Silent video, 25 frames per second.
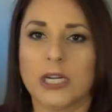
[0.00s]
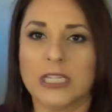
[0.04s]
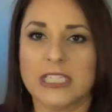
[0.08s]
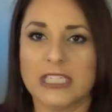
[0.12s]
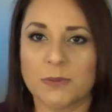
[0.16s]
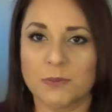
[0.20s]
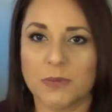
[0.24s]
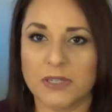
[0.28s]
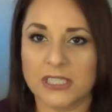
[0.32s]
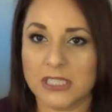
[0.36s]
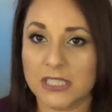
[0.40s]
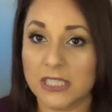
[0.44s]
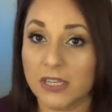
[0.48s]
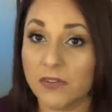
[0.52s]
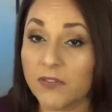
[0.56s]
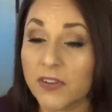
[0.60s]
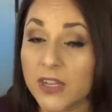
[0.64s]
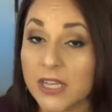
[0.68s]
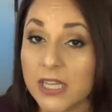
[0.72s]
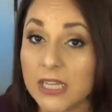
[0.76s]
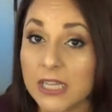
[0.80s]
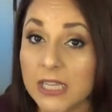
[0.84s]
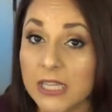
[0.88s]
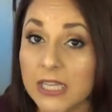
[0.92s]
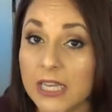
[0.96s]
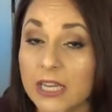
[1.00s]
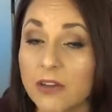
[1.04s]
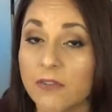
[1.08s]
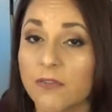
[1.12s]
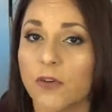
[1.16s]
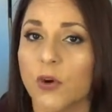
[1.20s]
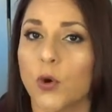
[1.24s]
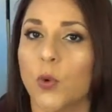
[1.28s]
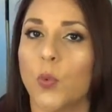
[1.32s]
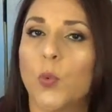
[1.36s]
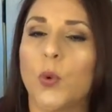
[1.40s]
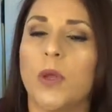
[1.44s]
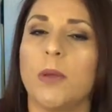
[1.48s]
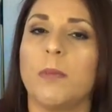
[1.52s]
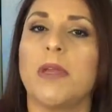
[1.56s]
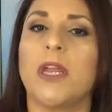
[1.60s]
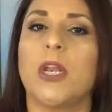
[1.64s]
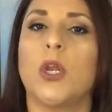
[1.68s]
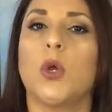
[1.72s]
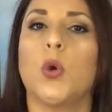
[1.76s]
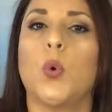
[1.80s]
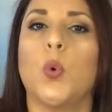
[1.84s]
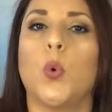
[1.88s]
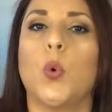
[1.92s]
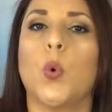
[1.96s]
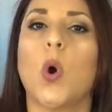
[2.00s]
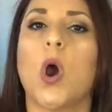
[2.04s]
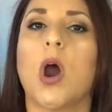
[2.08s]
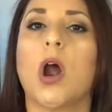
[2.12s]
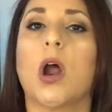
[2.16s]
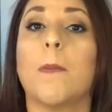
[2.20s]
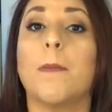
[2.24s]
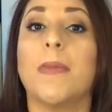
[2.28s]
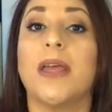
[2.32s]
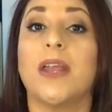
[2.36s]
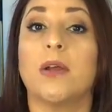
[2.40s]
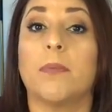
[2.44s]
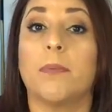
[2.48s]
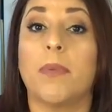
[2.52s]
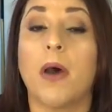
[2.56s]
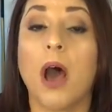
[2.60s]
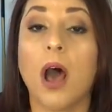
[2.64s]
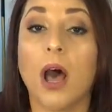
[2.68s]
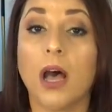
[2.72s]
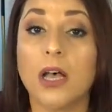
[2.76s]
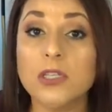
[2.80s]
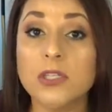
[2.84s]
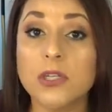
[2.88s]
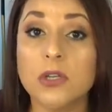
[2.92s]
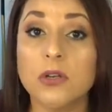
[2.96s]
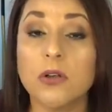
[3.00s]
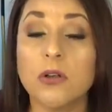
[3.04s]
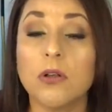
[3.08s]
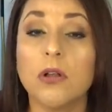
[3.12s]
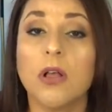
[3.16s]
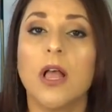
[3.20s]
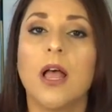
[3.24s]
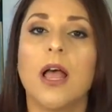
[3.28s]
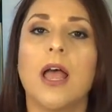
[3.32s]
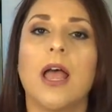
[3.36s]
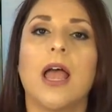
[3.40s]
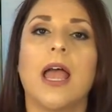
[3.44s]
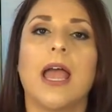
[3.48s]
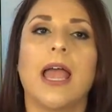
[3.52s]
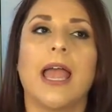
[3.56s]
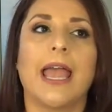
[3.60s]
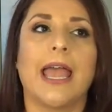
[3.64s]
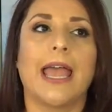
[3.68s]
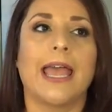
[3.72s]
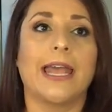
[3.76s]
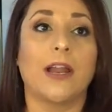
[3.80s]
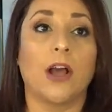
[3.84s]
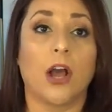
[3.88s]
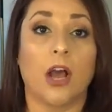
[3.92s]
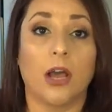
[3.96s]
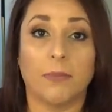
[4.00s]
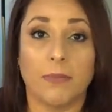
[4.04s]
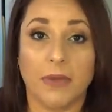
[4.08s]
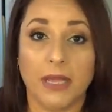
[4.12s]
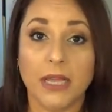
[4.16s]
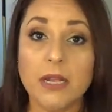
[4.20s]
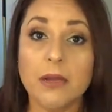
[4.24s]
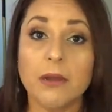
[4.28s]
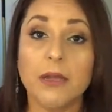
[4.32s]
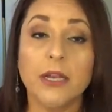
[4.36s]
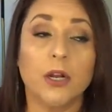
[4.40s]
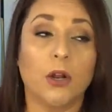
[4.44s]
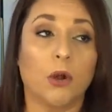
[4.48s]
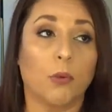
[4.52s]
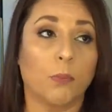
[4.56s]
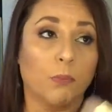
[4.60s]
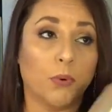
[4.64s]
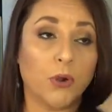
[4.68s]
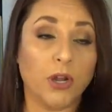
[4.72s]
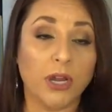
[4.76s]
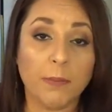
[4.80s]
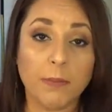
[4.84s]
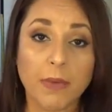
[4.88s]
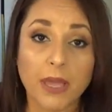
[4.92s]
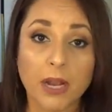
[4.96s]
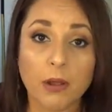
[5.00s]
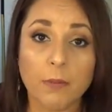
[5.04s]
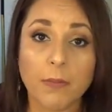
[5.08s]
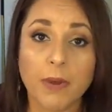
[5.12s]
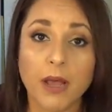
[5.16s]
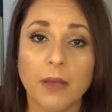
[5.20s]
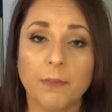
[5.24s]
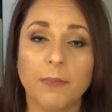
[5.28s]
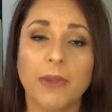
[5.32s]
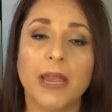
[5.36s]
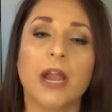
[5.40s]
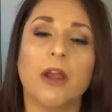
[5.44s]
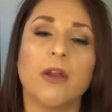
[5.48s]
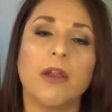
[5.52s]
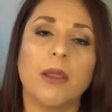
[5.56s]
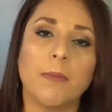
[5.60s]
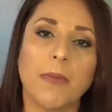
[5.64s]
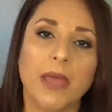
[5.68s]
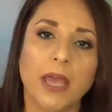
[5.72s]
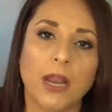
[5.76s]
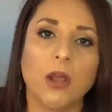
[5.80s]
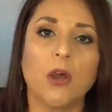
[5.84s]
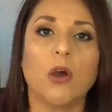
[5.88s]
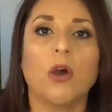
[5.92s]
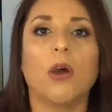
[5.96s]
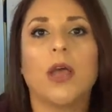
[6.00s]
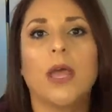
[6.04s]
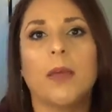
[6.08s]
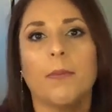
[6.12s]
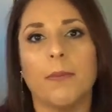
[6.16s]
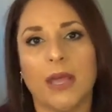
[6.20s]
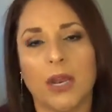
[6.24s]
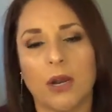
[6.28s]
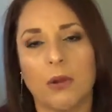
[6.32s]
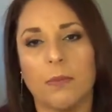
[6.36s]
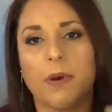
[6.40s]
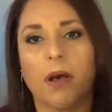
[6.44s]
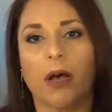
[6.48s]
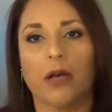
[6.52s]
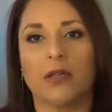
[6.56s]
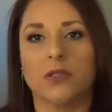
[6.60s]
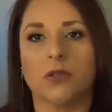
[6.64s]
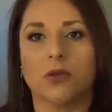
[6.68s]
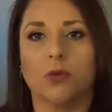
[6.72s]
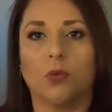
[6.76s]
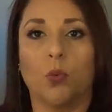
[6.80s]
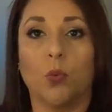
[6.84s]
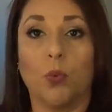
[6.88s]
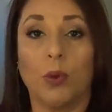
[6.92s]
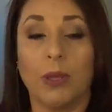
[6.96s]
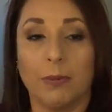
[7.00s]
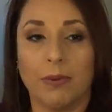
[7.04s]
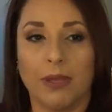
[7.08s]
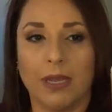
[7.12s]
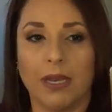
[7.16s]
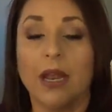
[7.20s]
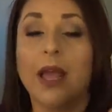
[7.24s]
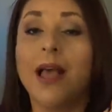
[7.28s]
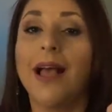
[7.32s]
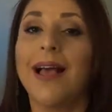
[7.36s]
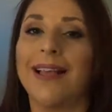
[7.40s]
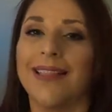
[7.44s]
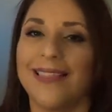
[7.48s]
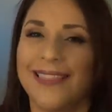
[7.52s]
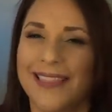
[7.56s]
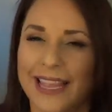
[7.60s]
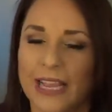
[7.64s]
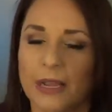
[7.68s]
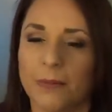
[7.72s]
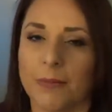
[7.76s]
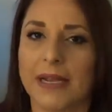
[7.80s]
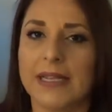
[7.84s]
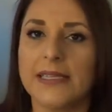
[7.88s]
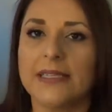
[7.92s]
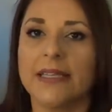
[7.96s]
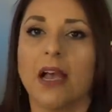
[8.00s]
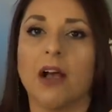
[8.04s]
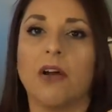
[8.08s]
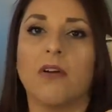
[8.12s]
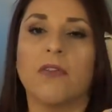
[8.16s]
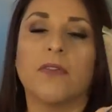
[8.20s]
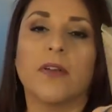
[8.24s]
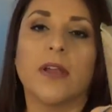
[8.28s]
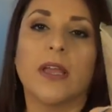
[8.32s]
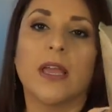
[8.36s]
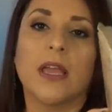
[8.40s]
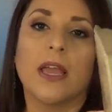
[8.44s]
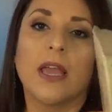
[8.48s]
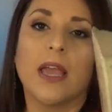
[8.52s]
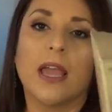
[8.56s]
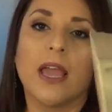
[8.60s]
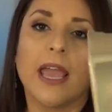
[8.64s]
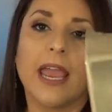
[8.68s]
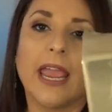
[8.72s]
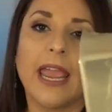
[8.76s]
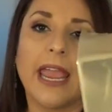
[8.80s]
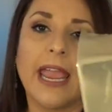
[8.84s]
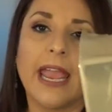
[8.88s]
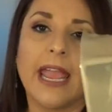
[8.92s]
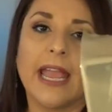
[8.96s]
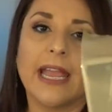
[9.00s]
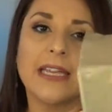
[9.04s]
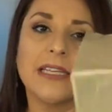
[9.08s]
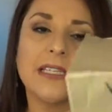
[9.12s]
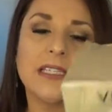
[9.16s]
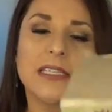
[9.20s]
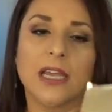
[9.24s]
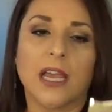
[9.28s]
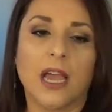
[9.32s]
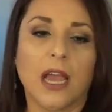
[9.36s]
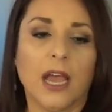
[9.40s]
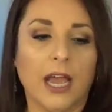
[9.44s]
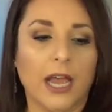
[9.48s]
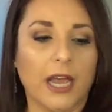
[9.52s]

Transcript: specifically for women who are menopausal and on perimenopause and menopausal women like myself. And